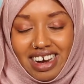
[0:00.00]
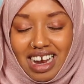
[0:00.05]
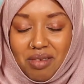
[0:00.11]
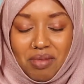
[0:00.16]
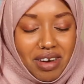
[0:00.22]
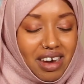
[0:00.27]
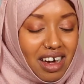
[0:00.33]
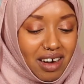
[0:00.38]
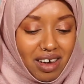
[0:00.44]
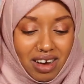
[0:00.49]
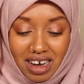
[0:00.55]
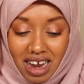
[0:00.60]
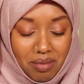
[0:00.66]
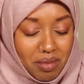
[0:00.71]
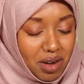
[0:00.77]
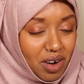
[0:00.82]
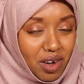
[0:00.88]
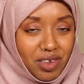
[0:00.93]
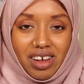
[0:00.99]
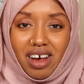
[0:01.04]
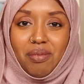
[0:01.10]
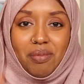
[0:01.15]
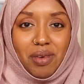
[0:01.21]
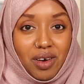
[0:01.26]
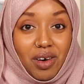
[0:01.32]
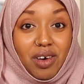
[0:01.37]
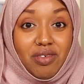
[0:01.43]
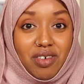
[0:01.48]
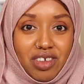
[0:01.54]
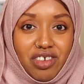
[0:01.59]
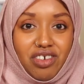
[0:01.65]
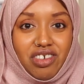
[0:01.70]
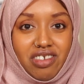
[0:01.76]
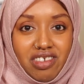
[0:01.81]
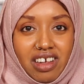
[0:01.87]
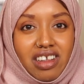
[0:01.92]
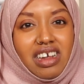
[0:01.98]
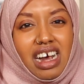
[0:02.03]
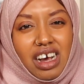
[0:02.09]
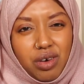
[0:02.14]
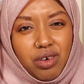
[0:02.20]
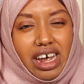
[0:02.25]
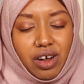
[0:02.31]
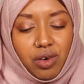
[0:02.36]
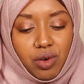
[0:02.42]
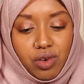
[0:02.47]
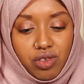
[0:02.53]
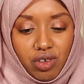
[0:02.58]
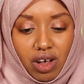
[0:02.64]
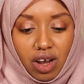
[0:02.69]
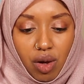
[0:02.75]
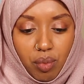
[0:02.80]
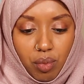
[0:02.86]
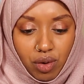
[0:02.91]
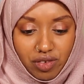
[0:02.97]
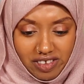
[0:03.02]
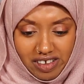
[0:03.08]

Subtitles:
Let me know down below if you're interested. I kind of go into a lot more